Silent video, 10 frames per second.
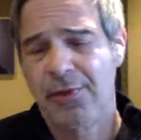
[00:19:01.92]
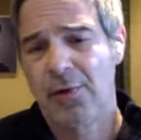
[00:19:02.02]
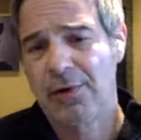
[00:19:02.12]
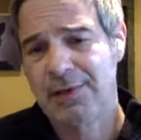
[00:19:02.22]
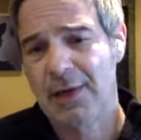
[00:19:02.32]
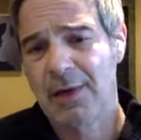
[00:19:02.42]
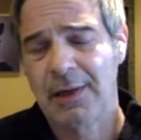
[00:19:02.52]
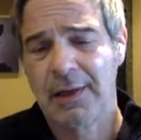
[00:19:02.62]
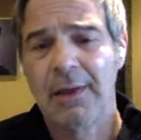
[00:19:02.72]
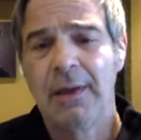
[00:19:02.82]

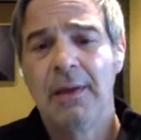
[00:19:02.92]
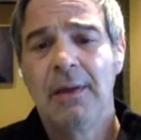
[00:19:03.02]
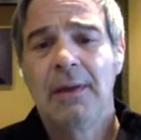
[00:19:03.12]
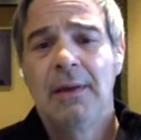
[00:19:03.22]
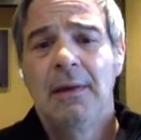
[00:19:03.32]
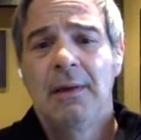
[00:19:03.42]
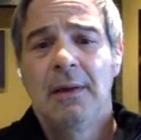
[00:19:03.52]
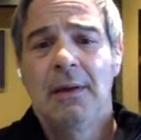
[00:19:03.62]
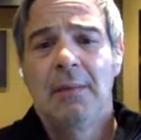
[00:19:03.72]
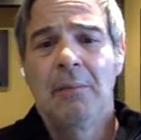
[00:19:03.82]
authoritarian
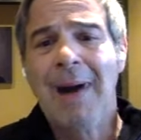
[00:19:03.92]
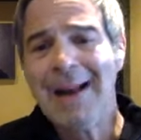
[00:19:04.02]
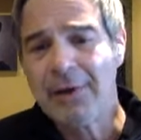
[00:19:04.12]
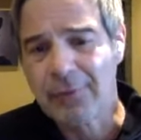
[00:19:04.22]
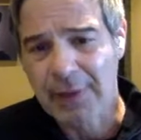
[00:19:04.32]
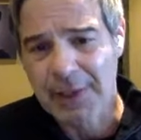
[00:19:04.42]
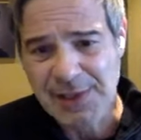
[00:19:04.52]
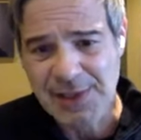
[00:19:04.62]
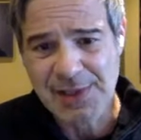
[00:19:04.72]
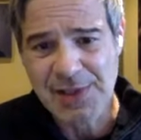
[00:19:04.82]
uh, monitoring
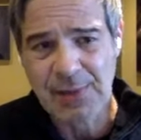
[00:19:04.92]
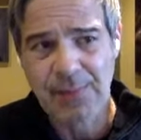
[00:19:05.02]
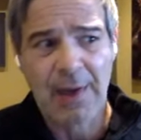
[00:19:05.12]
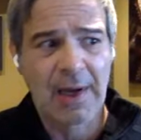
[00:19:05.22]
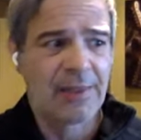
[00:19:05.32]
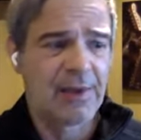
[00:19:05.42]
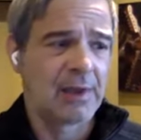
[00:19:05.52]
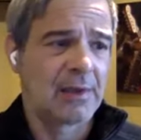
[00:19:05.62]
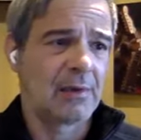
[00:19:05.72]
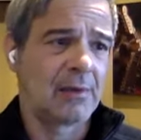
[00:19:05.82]
system. I
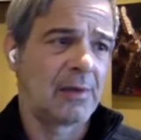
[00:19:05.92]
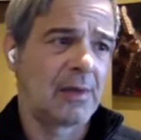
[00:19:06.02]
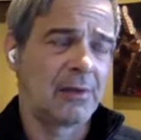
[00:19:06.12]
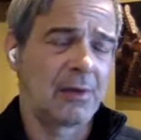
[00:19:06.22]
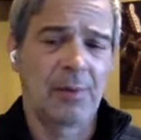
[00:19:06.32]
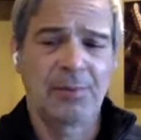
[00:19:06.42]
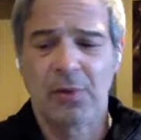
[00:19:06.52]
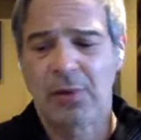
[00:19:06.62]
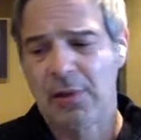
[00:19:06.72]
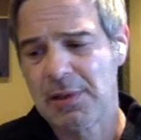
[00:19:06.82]
think that the
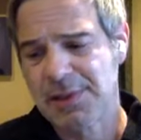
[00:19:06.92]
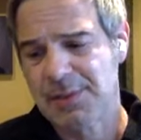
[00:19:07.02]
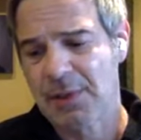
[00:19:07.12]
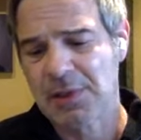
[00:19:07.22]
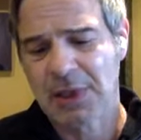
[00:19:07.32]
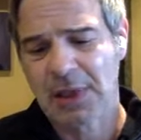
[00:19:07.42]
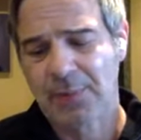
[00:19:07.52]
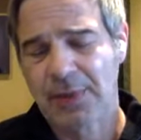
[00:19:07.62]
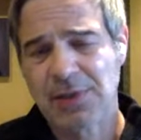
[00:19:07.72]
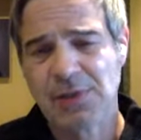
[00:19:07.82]
cryptocurrency, much like
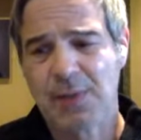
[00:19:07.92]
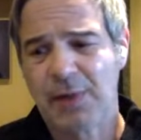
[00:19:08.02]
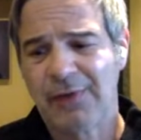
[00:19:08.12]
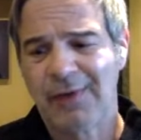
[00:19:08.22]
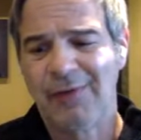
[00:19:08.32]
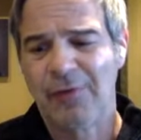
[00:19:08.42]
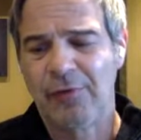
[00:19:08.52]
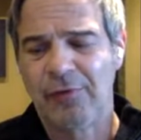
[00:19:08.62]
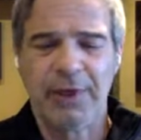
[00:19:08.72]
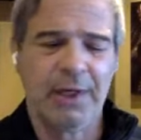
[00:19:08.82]
precious metals, gives you
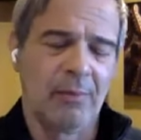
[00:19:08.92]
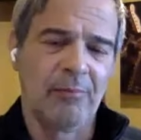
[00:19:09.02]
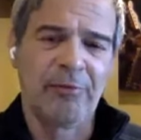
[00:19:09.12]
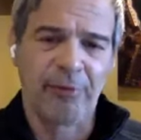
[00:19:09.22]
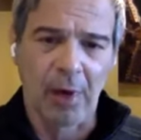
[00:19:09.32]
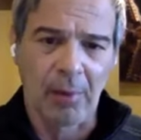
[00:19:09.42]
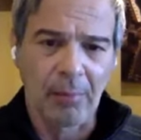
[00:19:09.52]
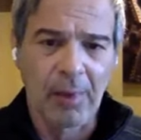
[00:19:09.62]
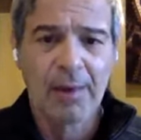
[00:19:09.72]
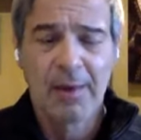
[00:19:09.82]
freedom
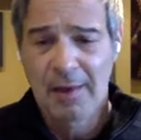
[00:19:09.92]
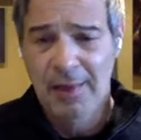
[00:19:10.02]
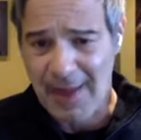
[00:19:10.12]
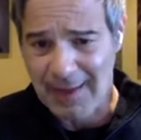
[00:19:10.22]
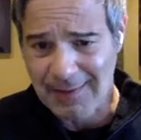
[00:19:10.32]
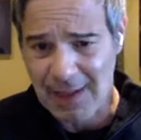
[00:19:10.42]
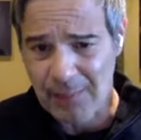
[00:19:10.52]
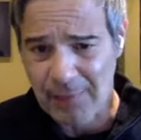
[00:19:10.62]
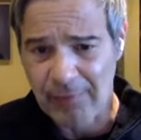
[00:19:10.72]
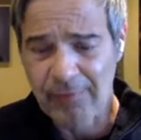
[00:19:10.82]
from that
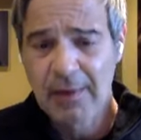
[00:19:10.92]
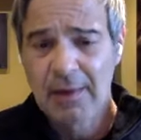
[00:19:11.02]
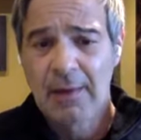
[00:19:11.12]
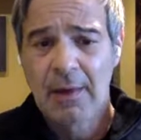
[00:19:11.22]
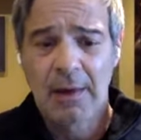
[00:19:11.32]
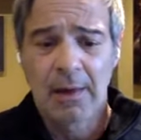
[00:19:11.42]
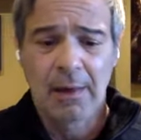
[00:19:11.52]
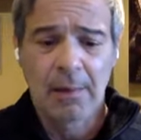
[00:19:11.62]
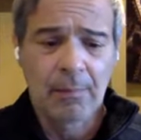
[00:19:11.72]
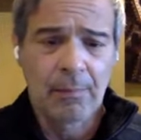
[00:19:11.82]
type of
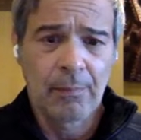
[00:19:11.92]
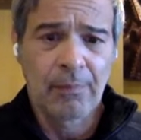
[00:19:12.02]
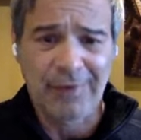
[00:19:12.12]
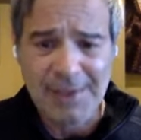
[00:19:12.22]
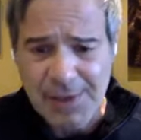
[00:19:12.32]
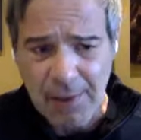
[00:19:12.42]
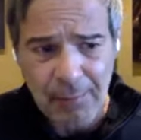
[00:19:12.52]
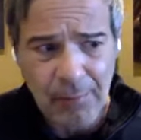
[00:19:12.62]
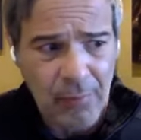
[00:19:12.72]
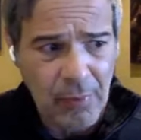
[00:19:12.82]
um,
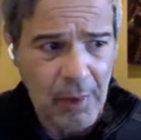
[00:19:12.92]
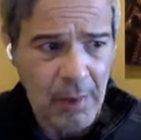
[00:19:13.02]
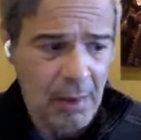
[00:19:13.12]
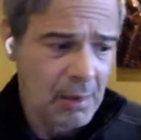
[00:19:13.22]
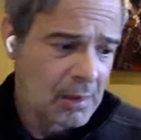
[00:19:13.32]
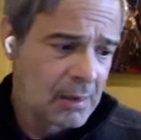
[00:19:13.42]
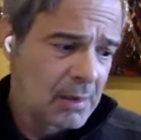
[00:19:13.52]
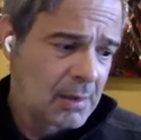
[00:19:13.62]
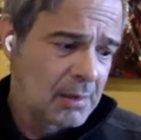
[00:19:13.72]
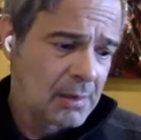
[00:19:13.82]
system where
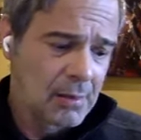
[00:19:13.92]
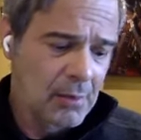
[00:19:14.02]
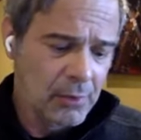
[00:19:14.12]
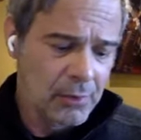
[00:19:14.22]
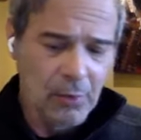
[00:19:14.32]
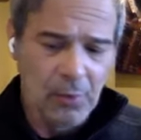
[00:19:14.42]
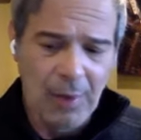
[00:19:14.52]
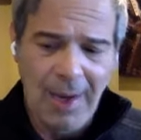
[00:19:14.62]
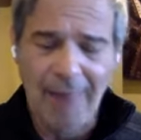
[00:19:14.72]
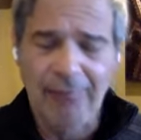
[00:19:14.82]
you know you
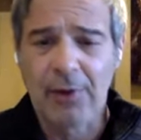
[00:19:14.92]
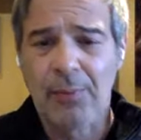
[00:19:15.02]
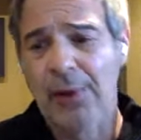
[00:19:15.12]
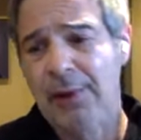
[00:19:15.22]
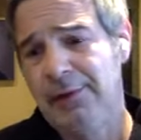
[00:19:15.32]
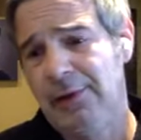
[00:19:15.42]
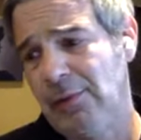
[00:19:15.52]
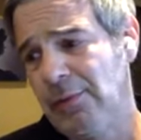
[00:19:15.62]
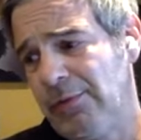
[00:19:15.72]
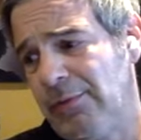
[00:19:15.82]
have the ability to
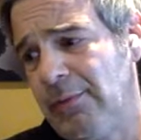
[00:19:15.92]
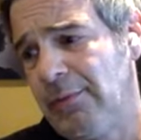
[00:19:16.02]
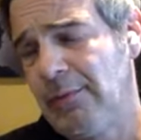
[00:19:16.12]
use